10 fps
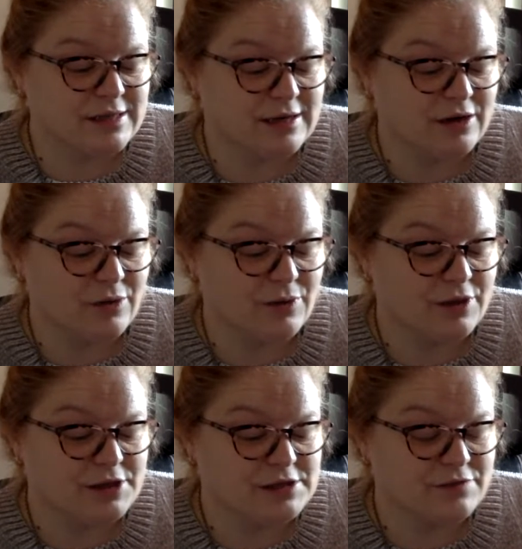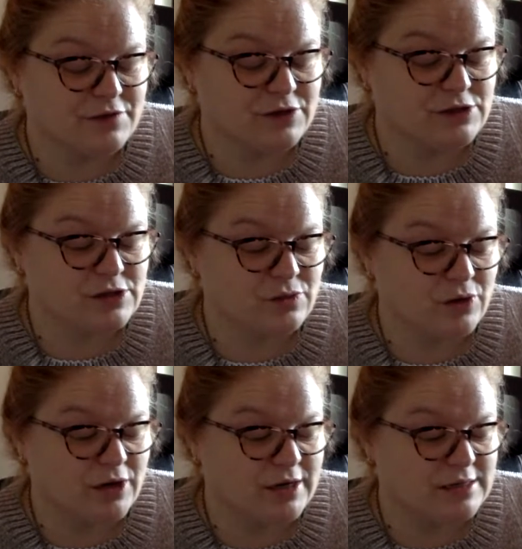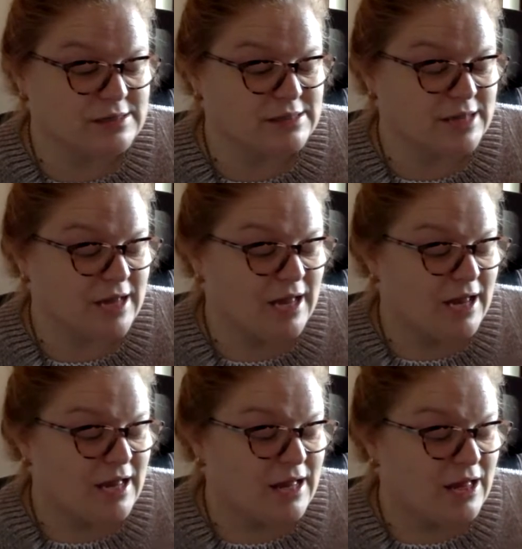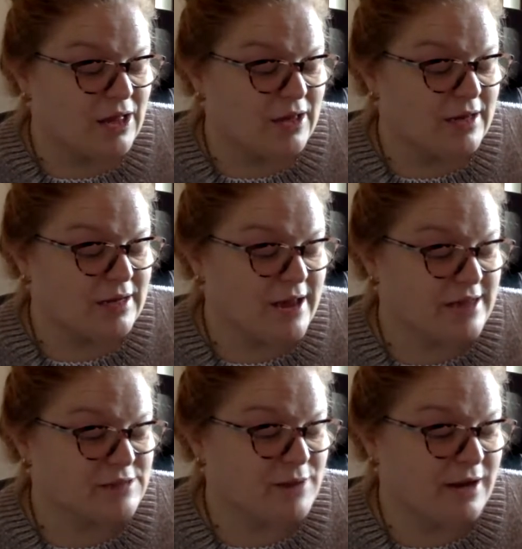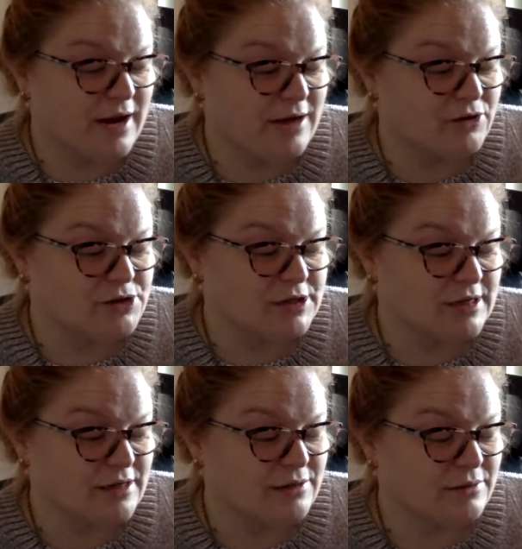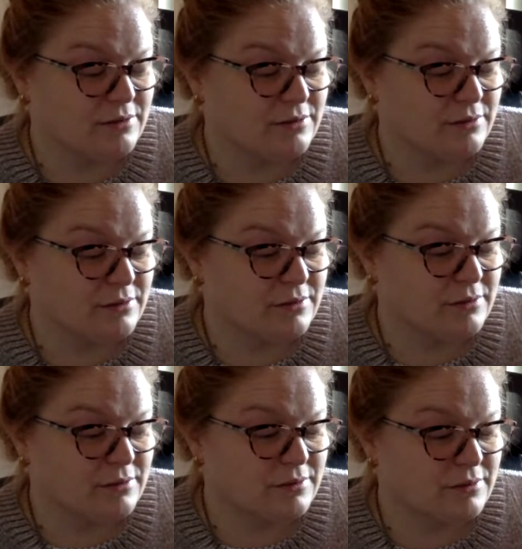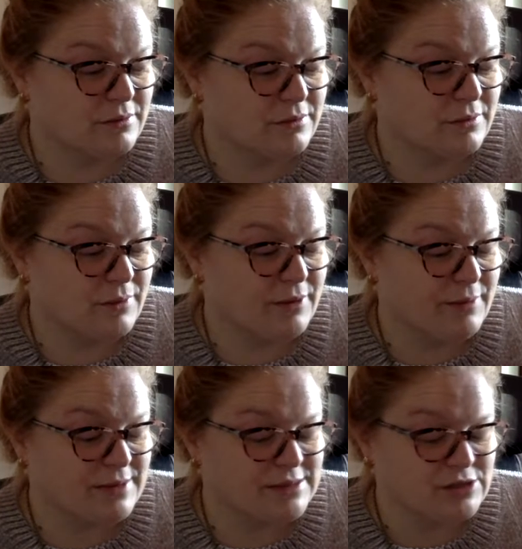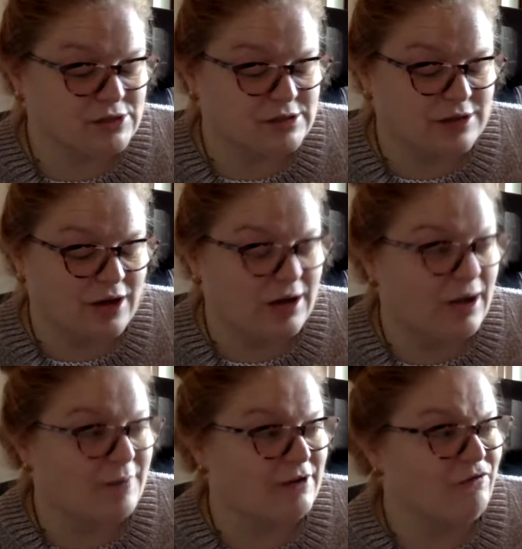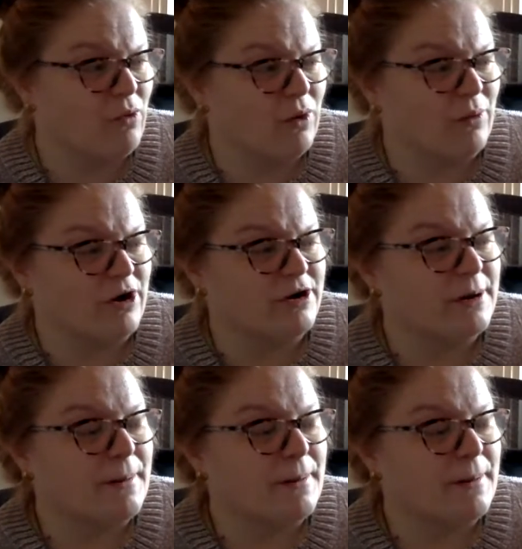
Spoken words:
here with these fears and worries in Hanged Man energy with messages not coming forward,